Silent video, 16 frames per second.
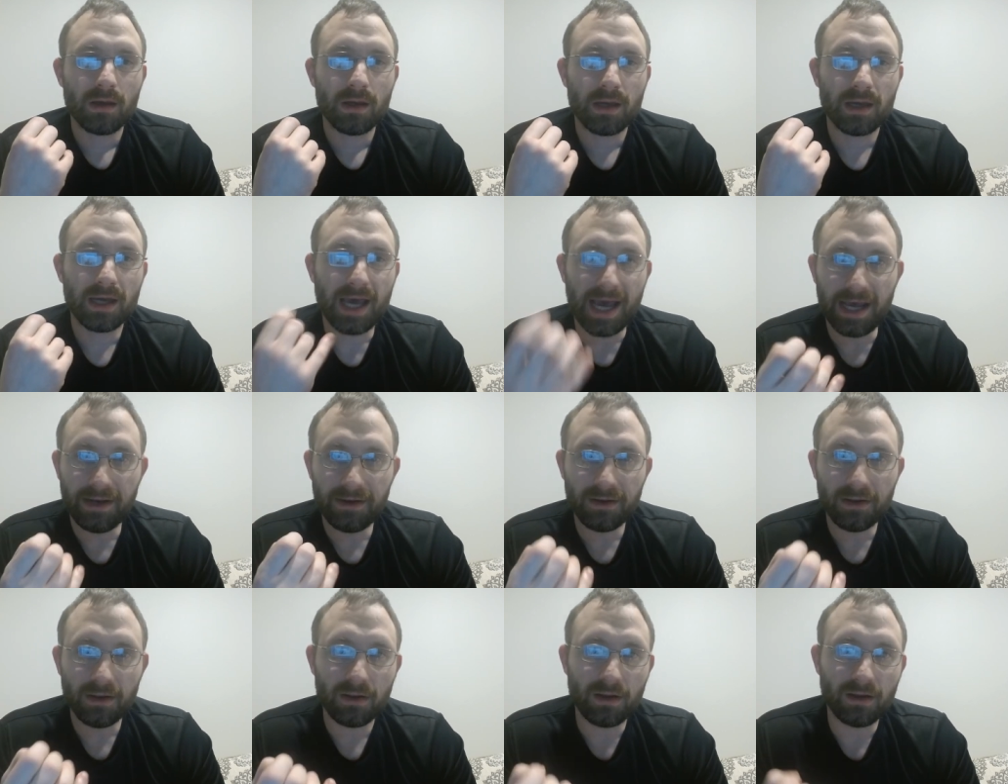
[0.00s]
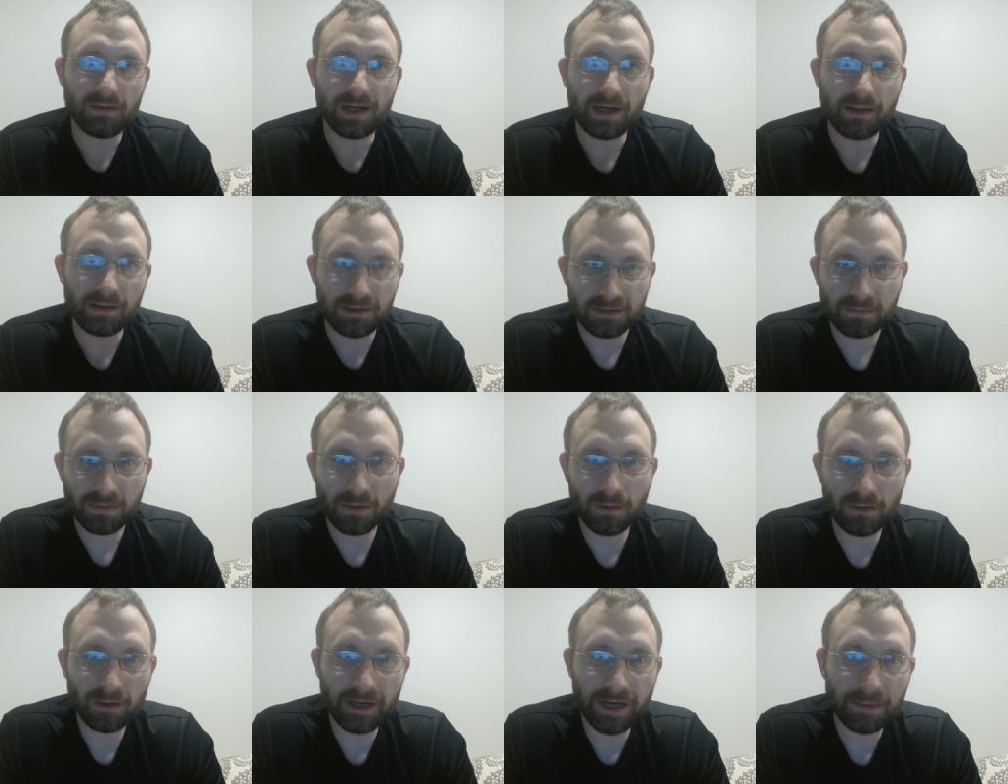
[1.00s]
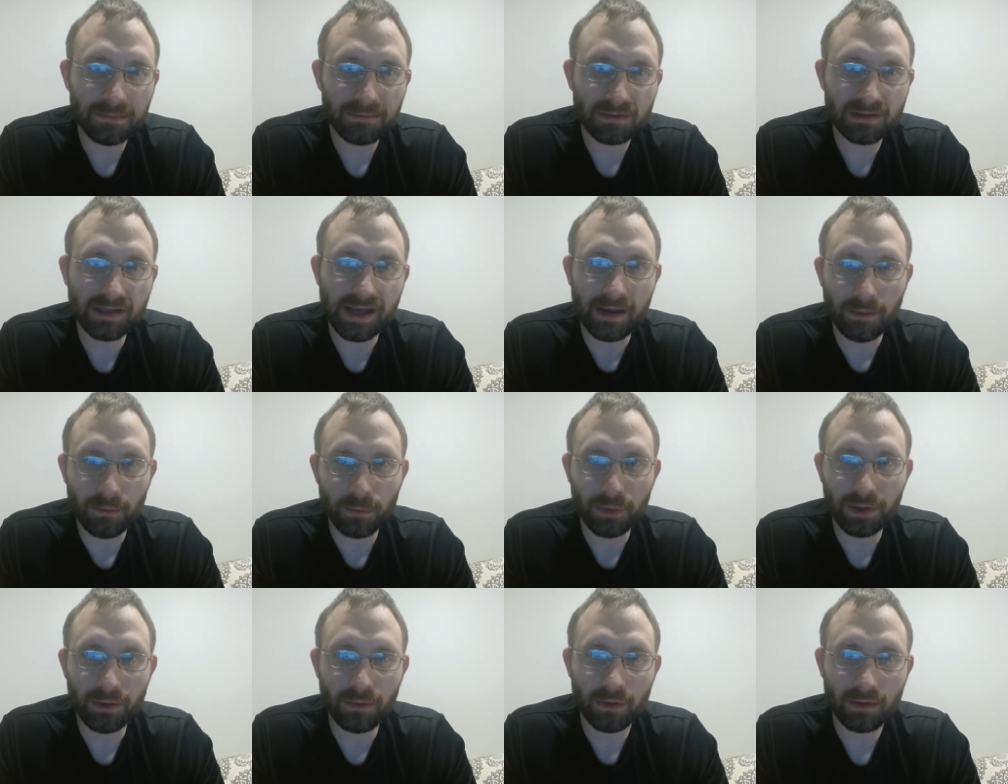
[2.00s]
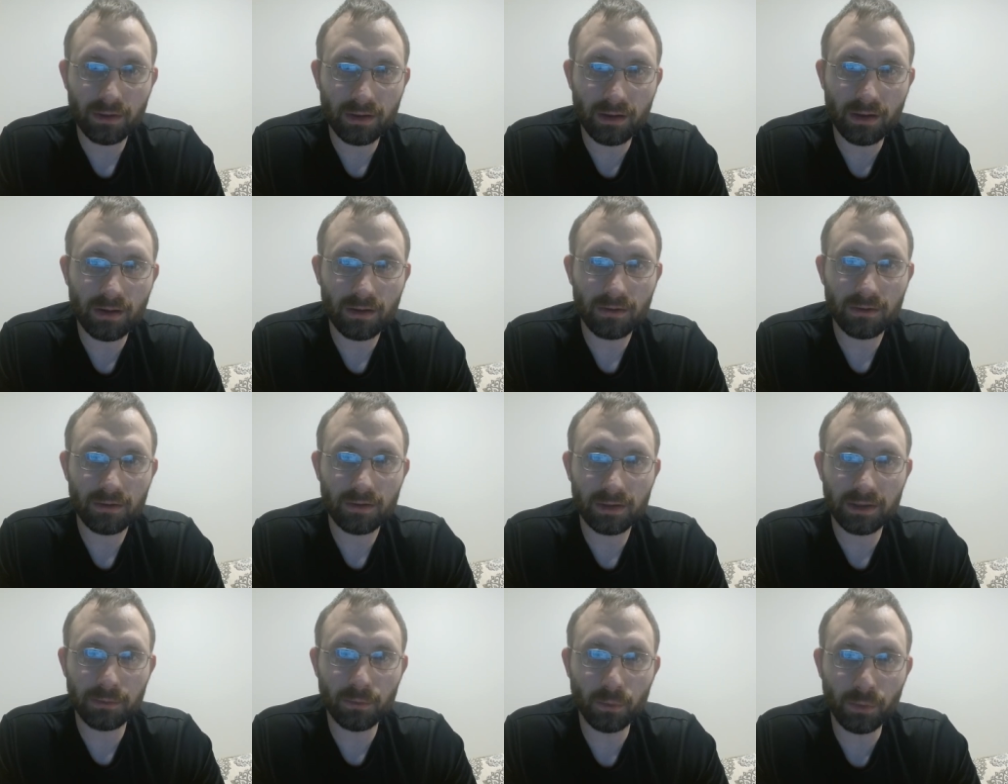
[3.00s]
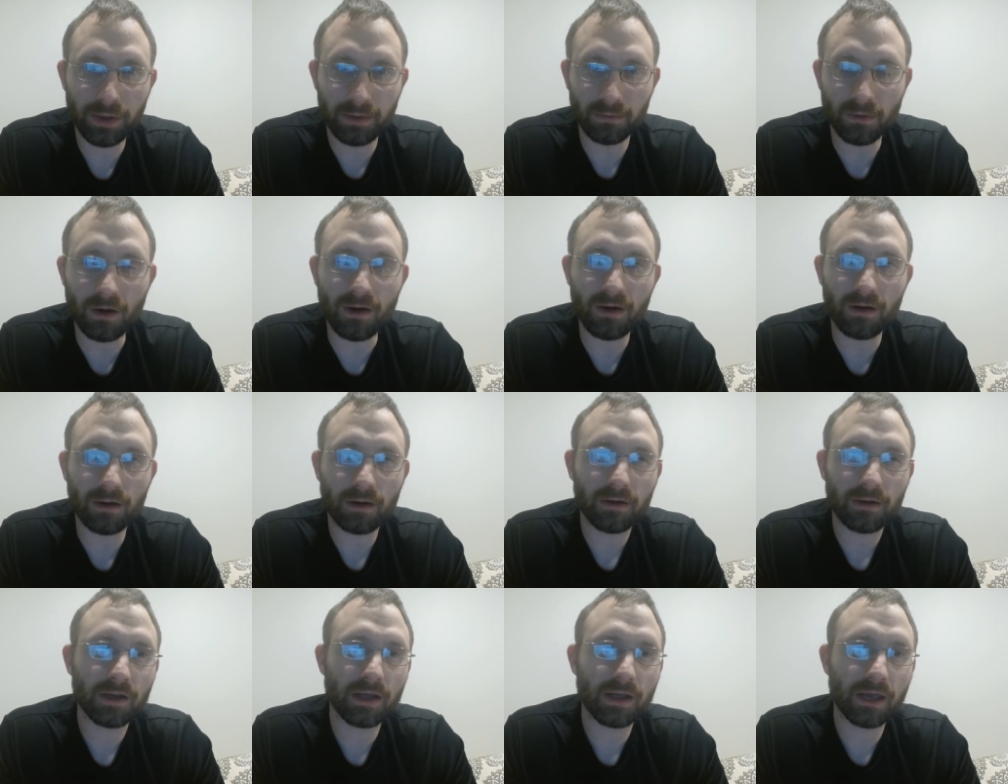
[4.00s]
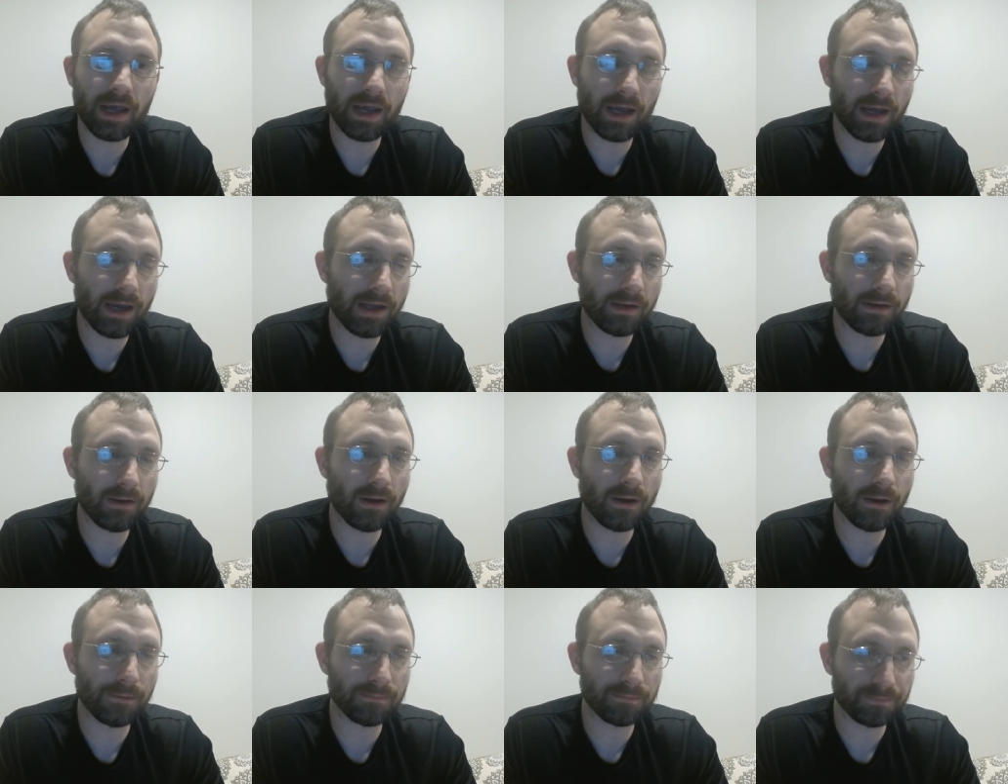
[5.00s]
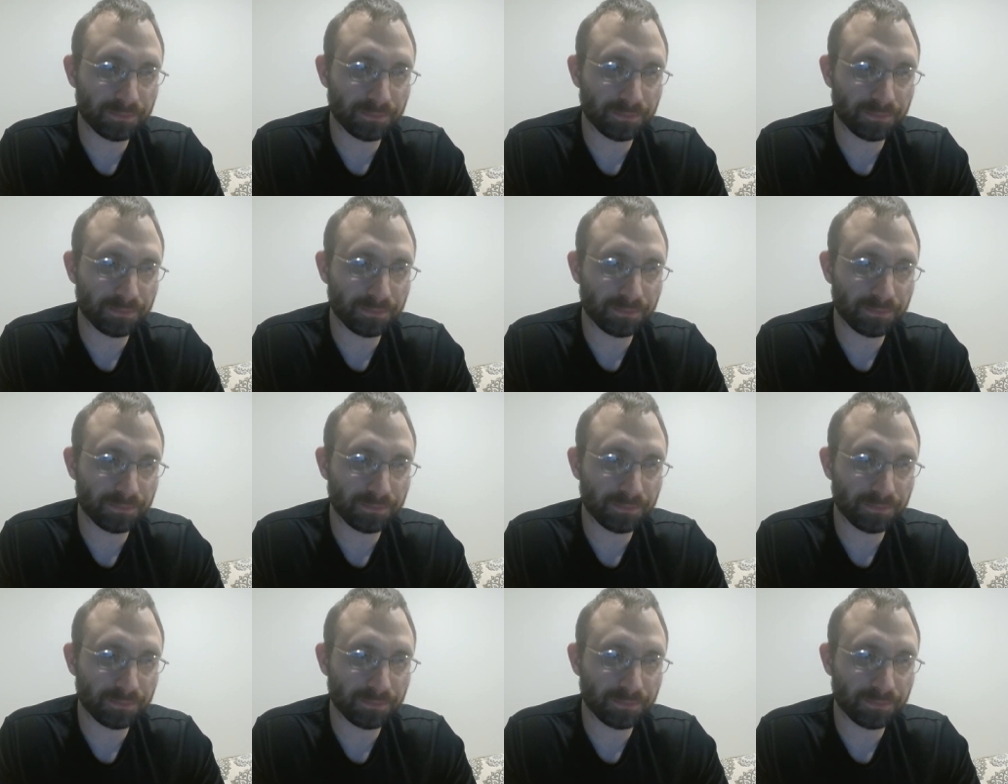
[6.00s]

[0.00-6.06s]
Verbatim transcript: end a lot of these programs that went went wrong and um,